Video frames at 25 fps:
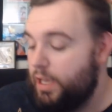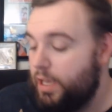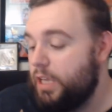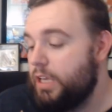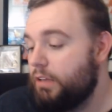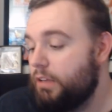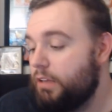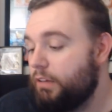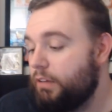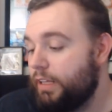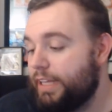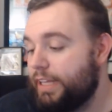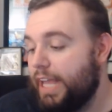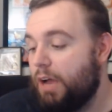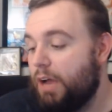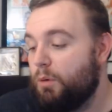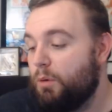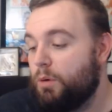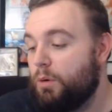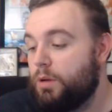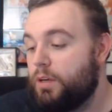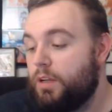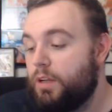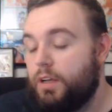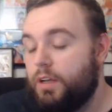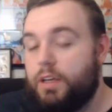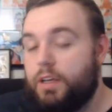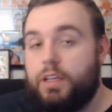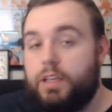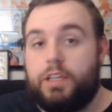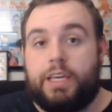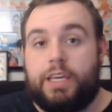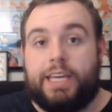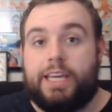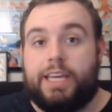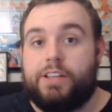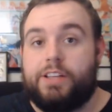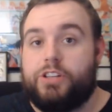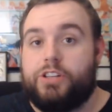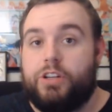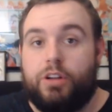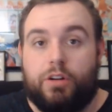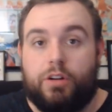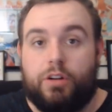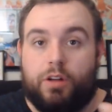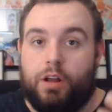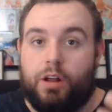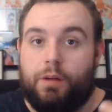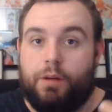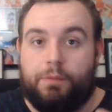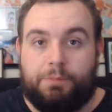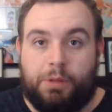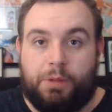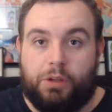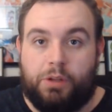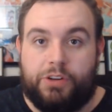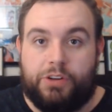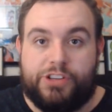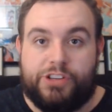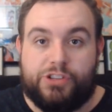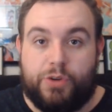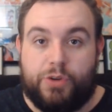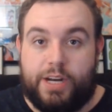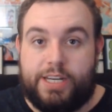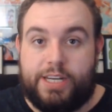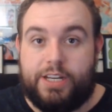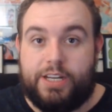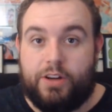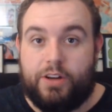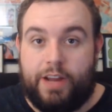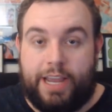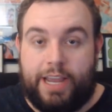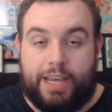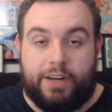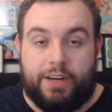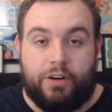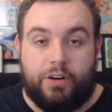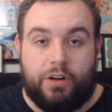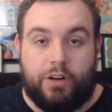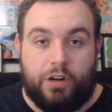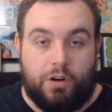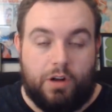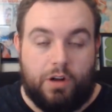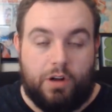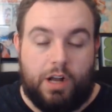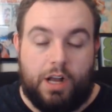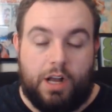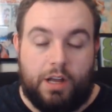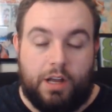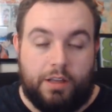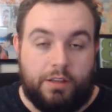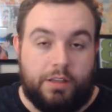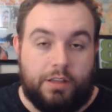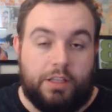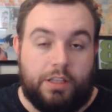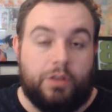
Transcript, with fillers: You click that one. He gets your ability straight to your hand, or your uh,